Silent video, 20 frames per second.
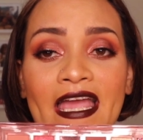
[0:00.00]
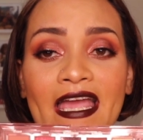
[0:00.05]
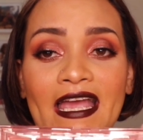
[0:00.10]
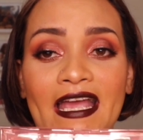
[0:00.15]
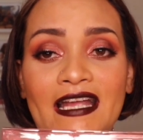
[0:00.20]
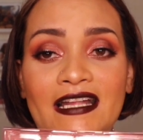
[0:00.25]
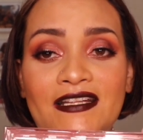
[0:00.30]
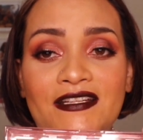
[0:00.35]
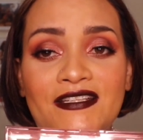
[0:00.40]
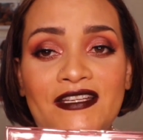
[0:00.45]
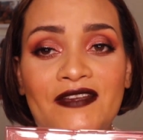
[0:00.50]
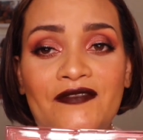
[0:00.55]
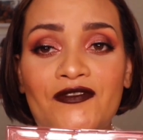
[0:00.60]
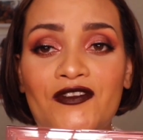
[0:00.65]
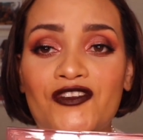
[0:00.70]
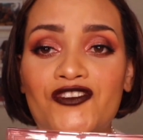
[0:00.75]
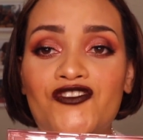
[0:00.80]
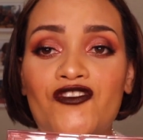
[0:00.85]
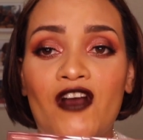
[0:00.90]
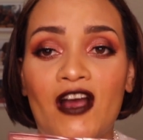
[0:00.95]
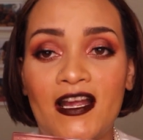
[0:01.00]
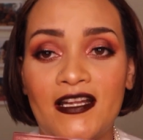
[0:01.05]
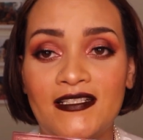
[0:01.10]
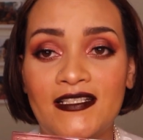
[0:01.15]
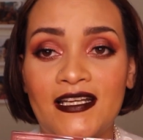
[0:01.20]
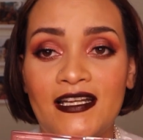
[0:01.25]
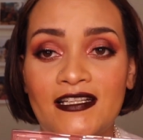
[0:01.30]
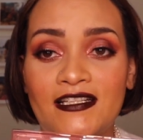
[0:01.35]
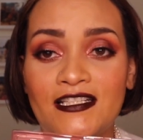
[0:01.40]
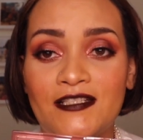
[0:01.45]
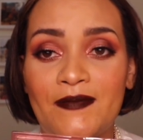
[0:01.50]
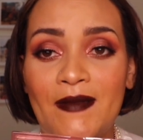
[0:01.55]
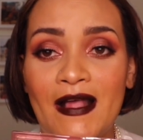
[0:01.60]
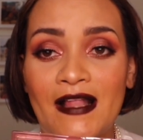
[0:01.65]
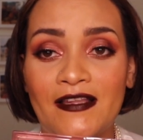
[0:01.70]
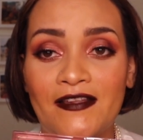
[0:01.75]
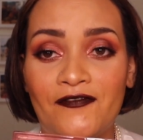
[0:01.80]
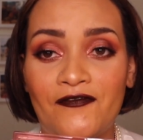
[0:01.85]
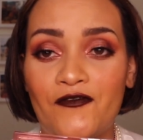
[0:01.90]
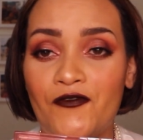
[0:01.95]
and if you're trying to get this
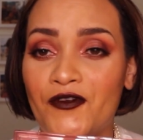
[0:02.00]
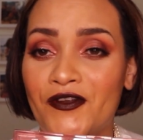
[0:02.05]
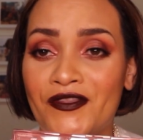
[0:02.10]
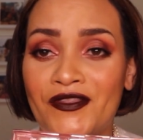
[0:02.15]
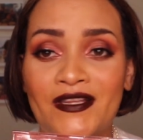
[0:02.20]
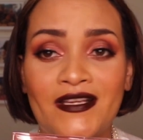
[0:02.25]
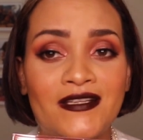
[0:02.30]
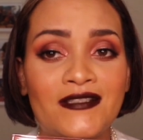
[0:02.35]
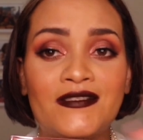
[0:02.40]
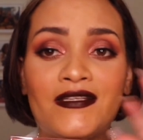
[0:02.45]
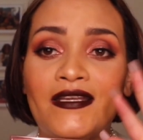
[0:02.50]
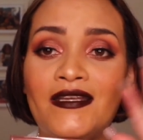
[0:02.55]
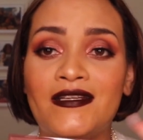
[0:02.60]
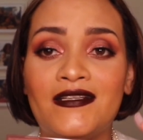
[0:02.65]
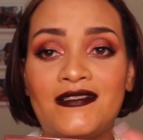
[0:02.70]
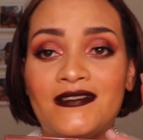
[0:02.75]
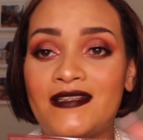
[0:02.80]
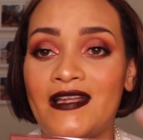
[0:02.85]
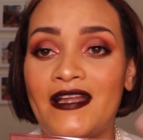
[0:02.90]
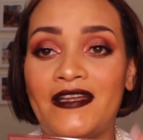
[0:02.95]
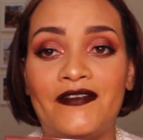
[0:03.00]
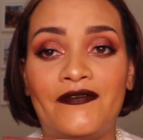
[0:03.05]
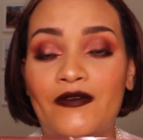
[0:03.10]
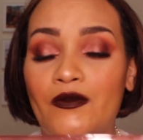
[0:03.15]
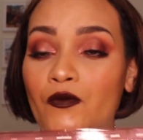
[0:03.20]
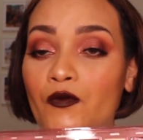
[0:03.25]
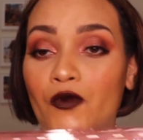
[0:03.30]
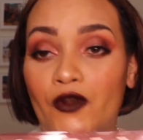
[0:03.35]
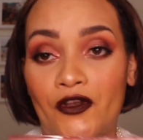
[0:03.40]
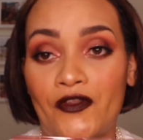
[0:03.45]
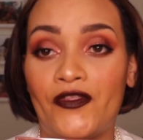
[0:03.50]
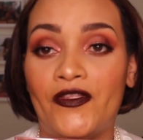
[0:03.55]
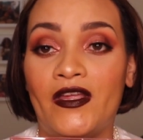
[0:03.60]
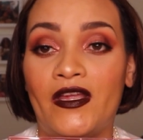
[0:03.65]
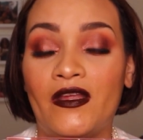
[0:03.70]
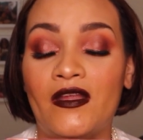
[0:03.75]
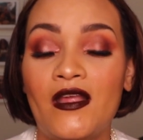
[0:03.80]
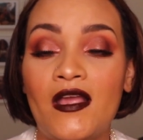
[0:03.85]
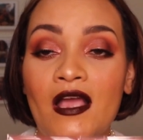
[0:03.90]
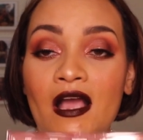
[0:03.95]
palette for this it is not even worth
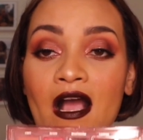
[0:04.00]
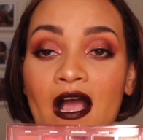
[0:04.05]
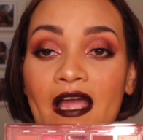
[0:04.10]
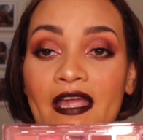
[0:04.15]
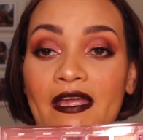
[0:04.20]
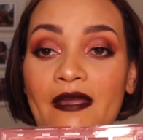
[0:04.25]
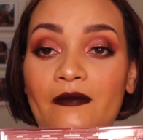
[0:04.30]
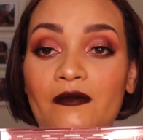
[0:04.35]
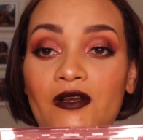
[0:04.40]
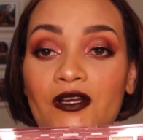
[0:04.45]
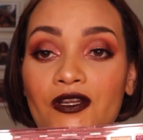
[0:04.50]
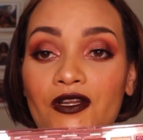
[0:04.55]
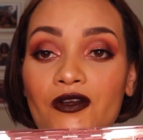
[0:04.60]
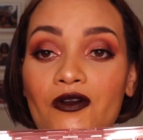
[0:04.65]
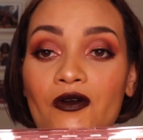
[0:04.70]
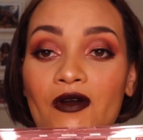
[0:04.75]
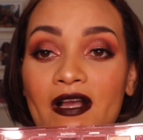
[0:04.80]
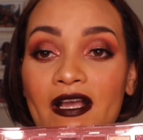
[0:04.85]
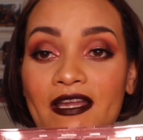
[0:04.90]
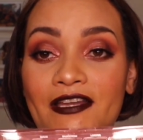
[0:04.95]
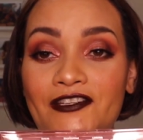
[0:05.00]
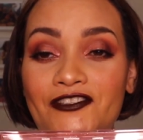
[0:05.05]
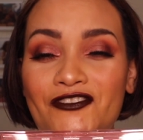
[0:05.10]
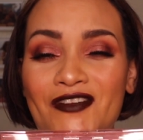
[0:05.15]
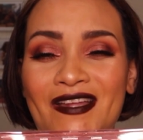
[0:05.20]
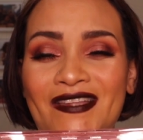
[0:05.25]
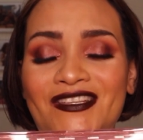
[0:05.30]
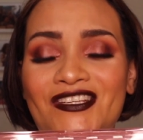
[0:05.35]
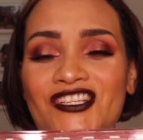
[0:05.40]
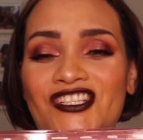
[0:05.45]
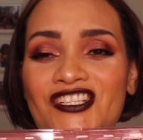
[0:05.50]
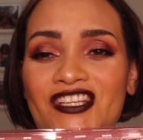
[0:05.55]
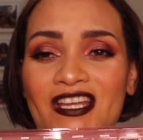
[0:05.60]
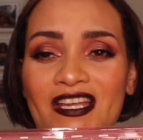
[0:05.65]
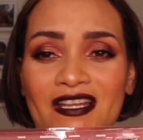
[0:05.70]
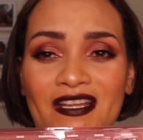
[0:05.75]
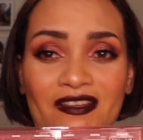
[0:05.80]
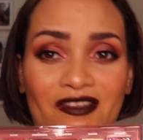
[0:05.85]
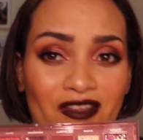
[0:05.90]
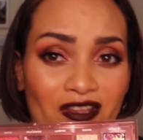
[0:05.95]
it i am gonna go ahead and try this
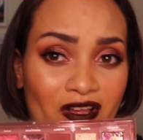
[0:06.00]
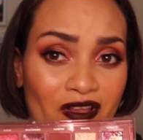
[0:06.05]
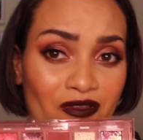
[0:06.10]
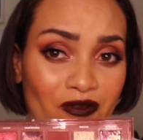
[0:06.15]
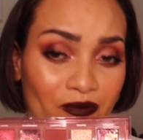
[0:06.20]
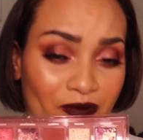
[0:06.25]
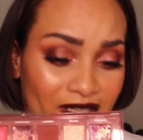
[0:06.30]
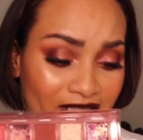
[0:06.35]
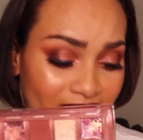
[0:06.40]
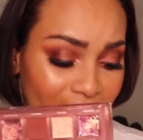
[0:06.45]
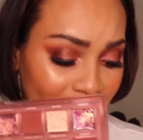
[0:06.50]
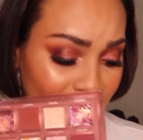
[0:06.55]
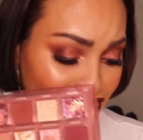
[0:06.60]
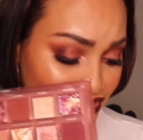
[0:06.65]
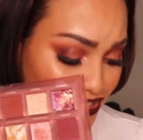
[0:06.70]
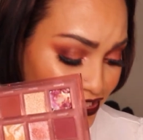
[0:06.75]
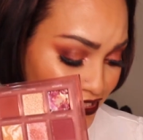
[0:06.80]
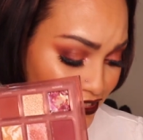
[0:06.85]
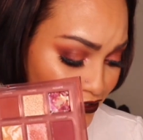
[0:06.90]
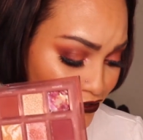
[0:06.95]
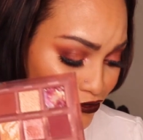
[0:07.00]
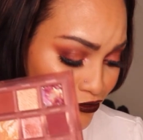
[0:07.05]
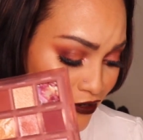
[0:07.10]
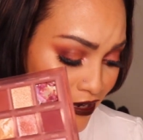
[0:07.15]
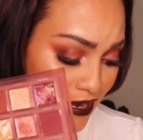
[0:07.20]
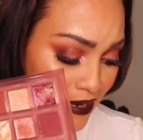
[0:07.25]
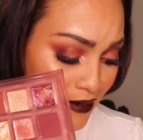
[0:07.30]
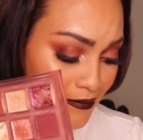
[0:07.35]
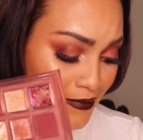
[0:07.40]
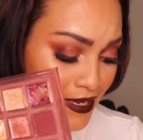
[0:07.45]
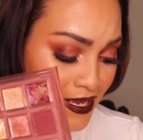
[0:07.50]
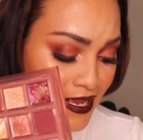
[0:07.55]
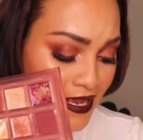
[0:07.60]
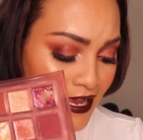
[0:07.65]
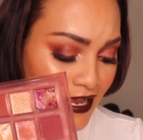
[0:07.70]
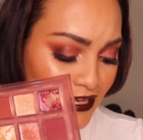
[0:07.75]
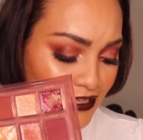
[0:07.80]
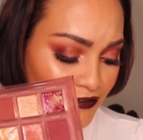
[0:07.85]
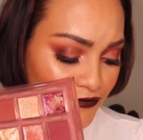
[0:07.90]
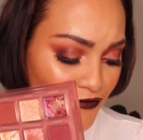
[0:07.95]
shade in the other ways that she described
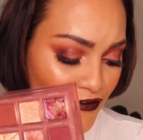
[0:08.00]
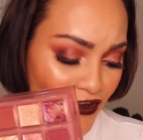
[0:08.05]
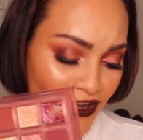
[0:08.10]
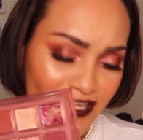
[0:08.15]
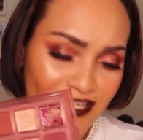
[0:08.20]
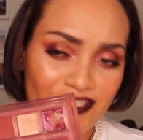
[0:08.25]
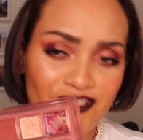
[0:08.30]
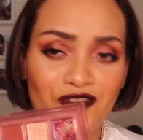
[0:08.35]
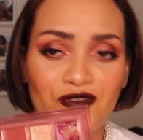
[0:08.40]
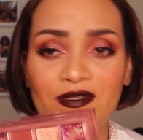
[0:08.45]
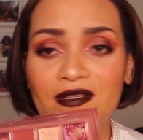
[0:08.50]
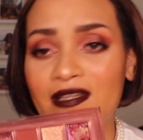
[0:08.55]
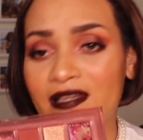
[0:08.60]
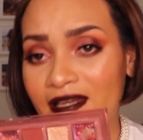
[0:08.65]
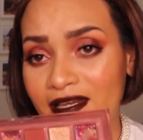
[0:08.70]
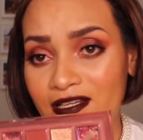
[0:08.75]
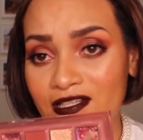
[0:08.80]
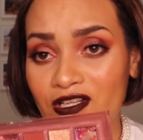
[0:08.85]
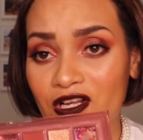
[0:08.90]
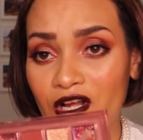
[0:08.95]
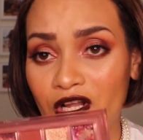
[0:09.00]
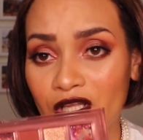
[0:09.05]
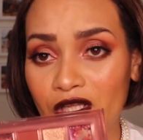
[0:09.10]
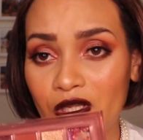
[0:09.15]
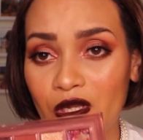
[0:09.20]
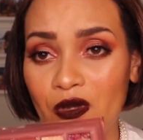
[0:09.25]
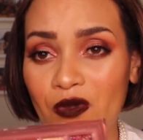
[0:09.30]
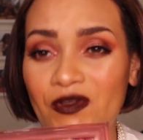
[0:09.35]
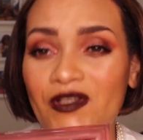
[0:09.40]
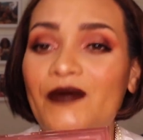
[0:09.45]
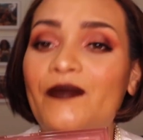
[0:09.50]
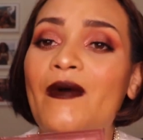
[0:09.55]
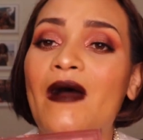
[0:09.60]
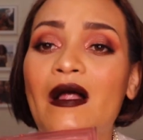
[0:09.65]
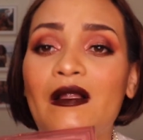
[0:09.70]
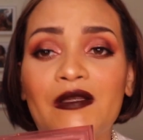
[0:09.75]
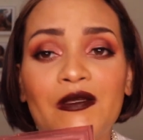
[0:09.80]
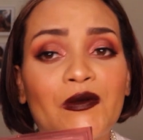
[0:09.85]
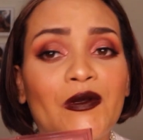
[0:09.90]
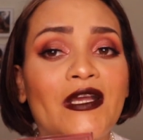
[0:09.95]
as far as using it alone it
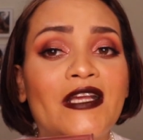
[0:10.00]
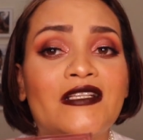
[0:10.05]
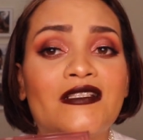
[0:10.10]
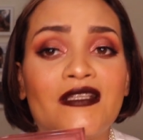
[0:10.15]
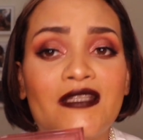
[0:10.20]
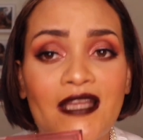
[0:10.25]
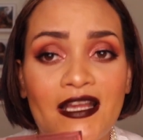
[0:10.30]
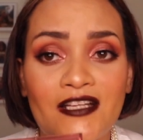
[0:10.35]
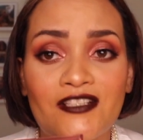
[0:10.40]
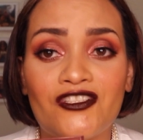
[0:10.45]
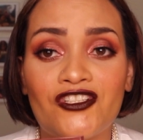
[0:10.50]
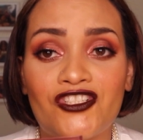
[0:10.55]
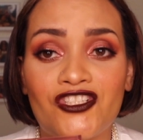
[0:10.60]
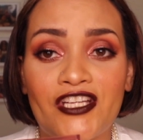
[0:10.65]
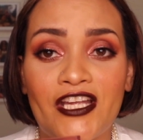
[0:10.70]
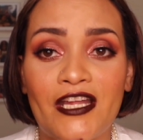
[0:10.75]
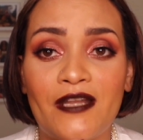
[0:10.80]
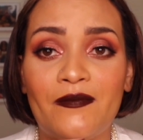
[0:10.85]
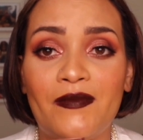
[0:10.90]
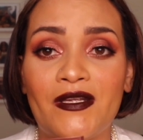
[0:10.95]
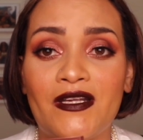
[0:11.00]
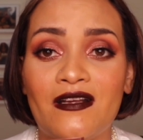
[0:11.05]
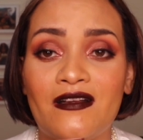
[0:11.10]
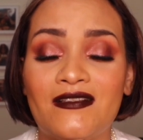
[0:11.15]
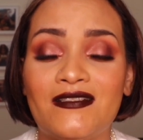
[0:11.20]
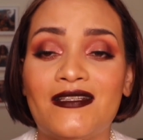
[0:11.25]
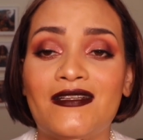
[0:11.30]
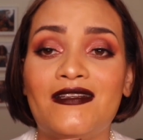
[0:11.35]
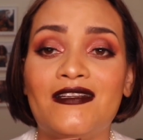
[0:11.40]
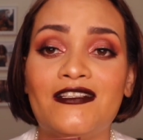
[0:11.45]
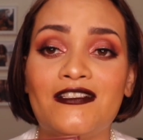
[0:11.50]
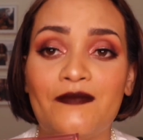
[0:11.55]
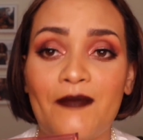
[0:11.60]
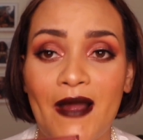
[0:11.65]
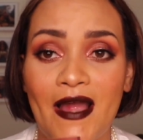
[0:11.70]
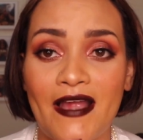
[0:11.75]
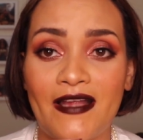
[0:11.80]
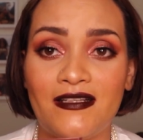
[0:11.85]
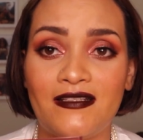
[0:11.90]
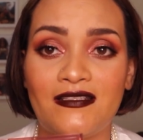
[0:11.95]
probably is a nicer shade because it is
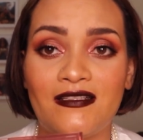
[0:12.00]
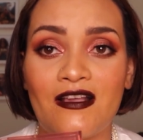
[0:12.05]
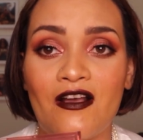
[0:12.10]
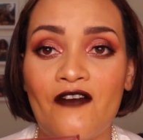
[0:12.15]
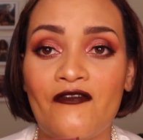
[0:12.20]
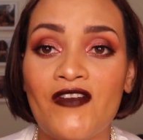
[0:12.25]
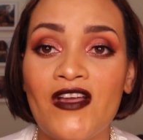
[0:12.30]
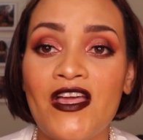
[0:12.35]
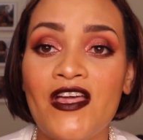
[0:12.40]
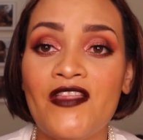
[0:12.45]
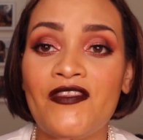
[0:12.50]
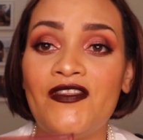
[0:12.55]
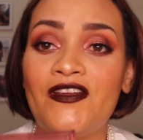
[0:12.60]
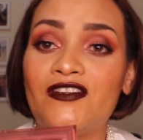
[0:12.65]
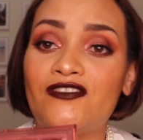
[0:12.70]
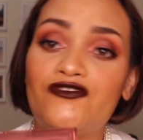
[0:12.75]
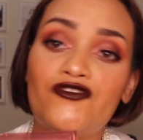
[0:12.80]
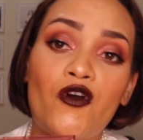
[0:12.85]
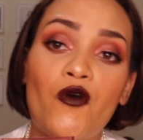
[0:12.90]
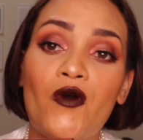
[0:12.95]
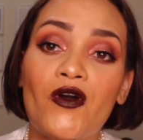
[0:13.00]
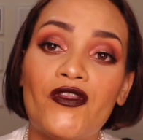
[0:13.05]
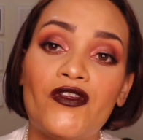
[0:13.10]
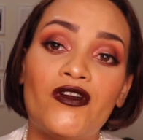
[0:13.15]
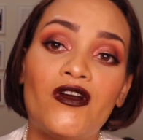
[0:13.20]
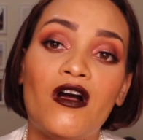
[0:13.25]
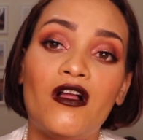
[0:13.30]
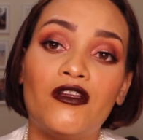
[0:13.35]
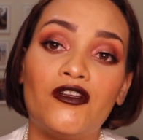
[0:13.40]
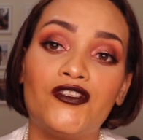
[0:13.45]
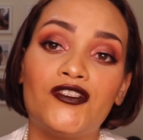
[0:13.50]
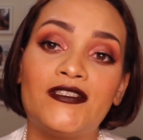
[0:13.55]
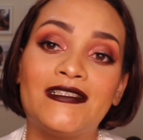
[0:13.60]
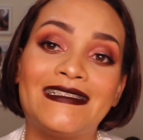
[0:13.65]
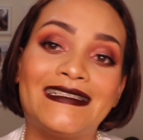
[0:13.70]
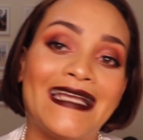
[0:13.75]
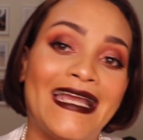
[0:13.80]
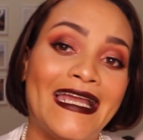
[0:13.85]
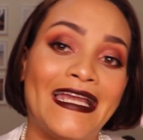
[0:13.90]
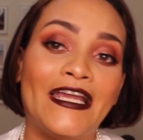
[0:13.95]
by itself there's no other colors
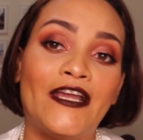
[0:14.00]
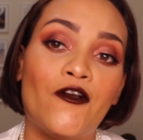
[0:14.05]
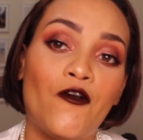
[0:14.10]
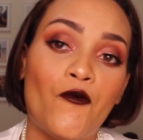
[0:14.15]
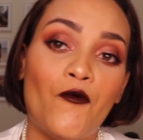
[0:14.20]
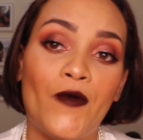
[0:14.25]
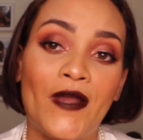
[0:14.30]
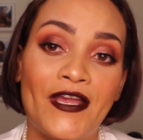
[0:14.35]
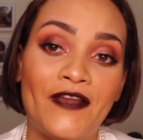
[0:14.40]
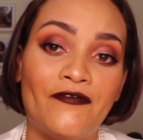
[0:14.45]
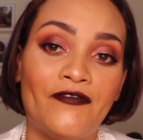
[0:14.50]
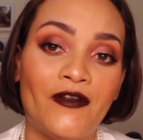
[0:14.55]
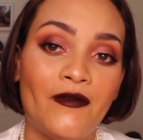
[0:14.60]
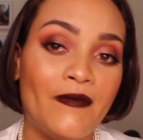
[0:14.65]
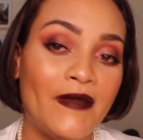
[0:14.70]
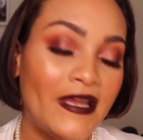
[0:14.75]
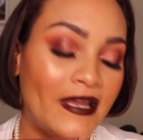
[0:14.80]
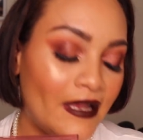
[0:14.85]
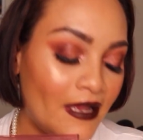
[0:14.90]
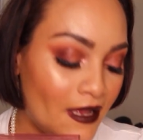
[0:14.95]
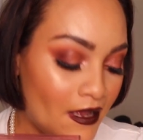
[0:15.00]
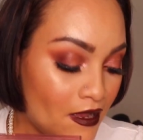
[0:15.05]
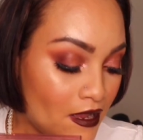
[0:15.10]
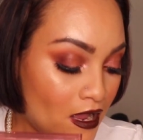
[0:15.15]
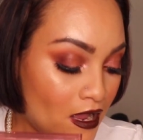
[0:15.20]
taking away from it